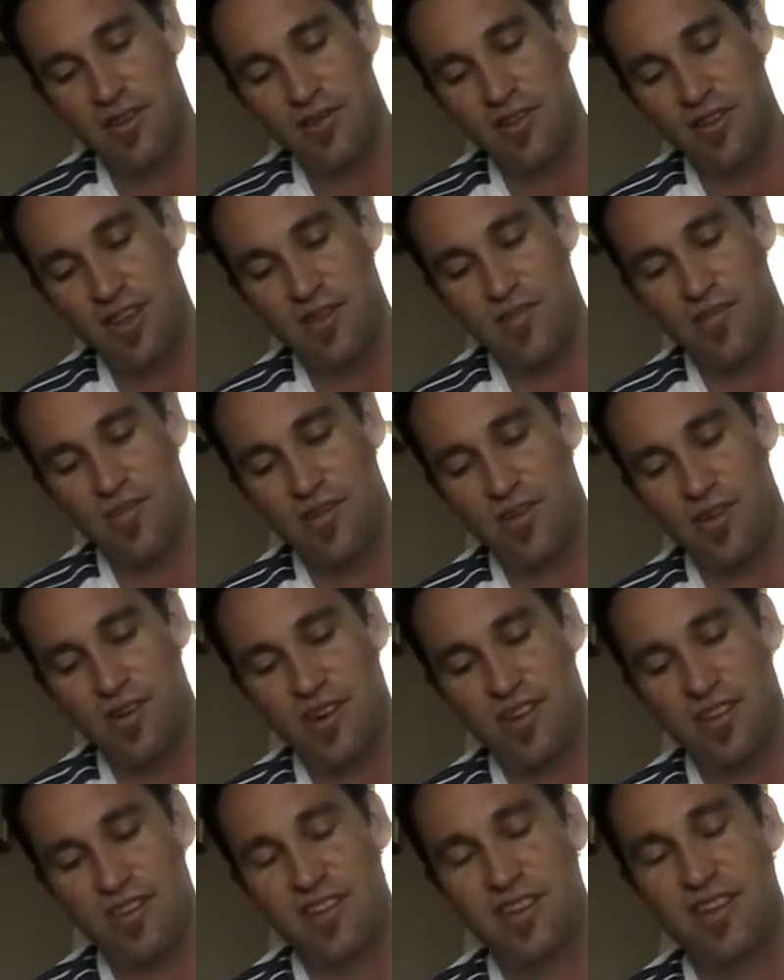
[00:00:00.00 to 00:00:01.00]
for that
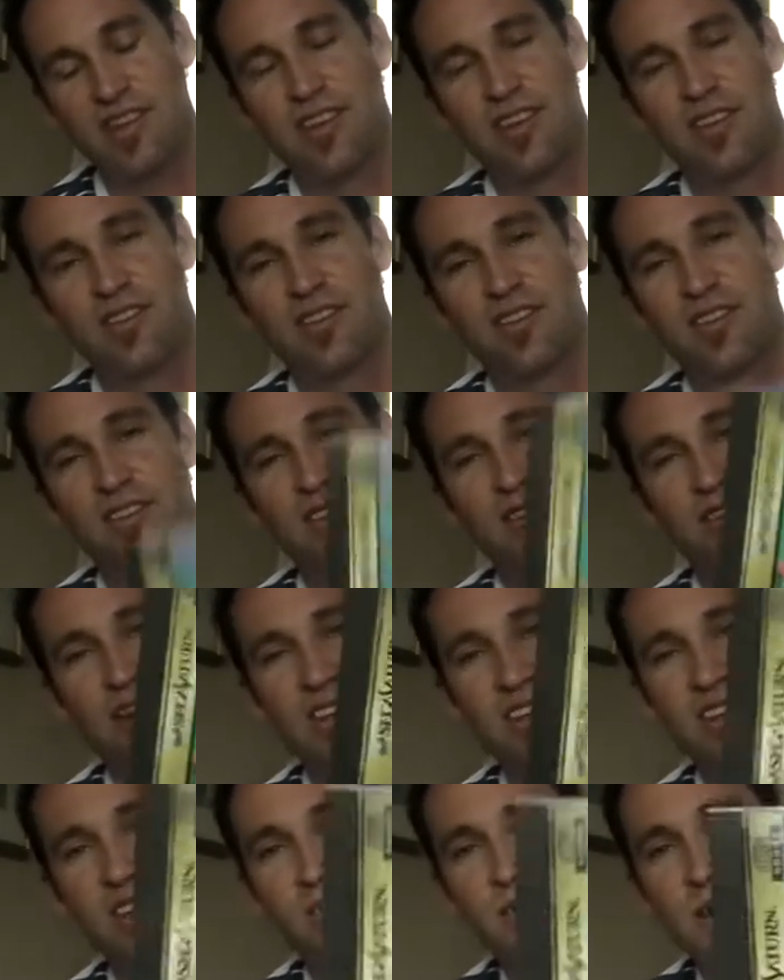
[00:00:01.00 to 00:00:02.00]
price,
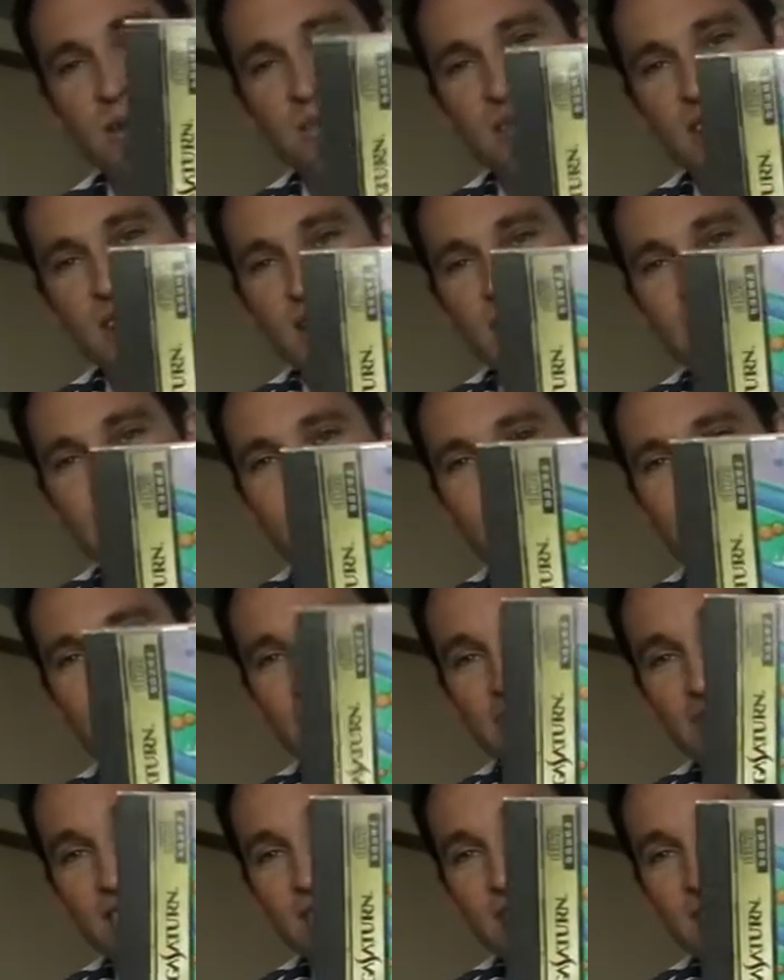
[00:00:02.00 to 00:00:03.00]
great shmup to have in the